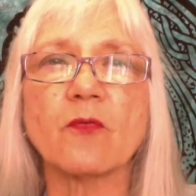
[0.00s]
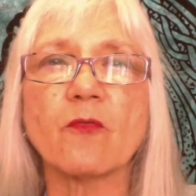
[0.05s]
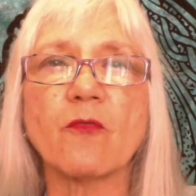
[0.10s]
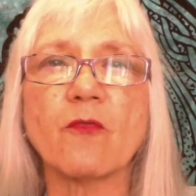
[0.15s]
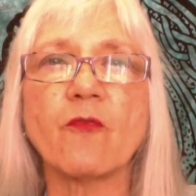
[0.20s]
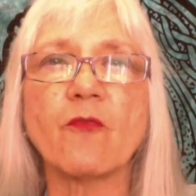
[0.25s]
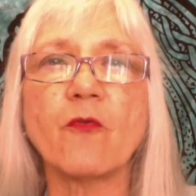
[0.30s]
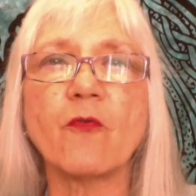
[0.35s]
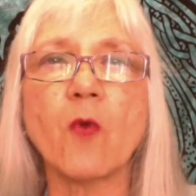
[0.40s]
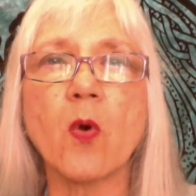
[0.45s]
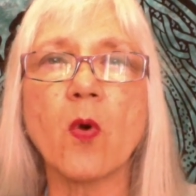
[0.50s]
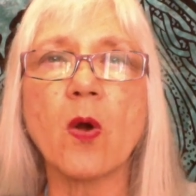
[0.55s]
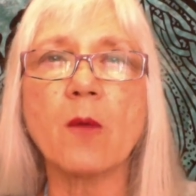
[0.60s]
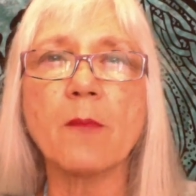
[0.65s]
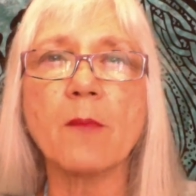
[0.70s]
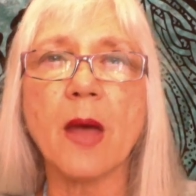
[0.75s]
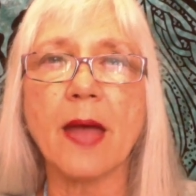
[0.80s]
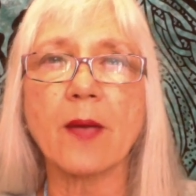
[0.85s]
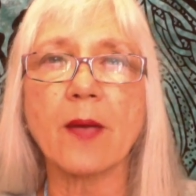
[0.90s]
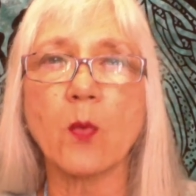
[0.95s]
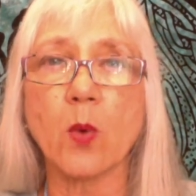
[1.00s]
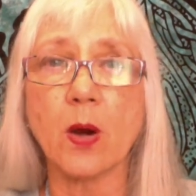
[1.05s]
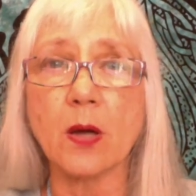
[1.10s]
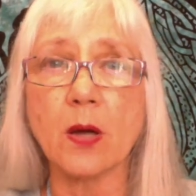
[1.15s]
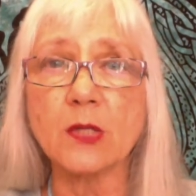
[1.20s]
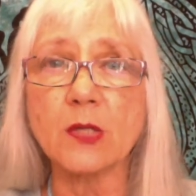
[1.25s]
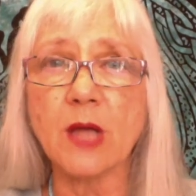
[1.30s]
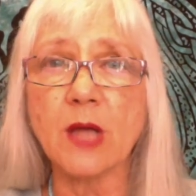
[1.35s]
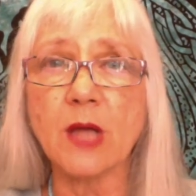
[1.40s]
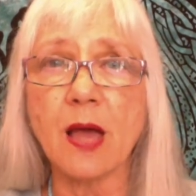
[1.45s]
for my
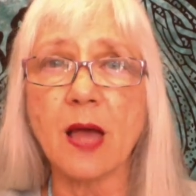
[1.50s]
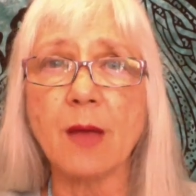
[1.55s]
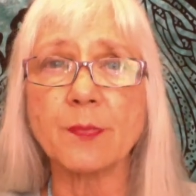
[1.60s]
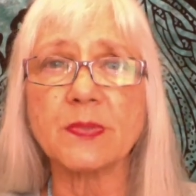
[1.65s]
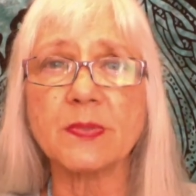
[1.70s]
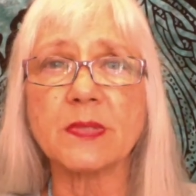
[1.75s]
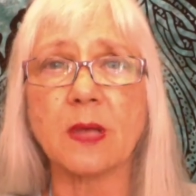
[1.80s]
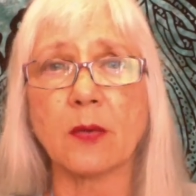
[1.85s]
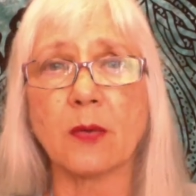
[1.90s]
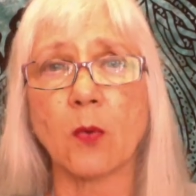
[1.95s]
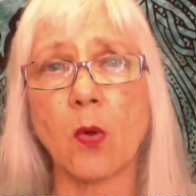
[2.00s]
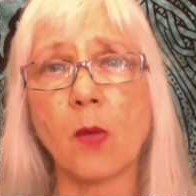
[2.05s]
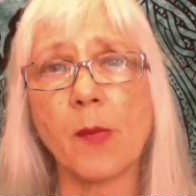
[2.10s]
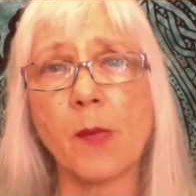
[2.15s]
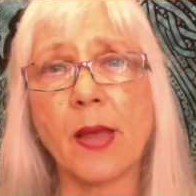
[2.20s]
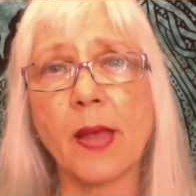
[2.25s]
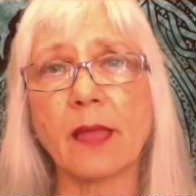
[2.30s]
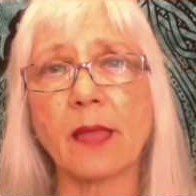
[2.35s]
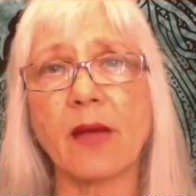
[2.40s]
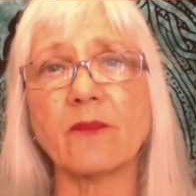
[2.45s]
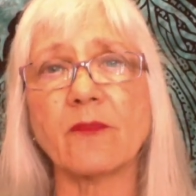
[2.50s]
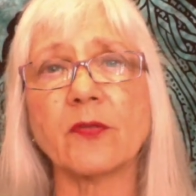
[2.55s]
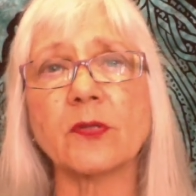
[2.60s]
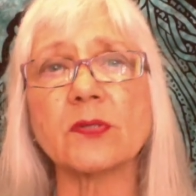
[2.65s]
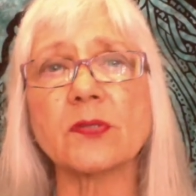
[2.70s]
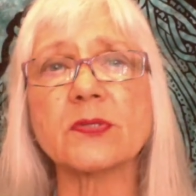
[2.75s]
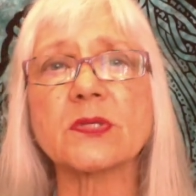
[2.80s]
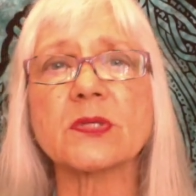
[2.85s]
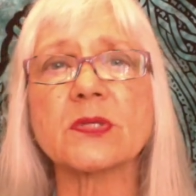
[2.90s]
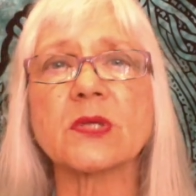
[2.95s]
workshops on all my
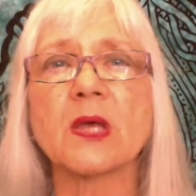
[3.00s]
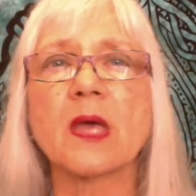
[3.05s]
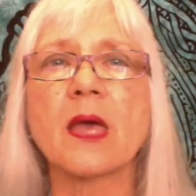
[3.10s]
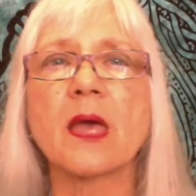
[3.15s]
levels,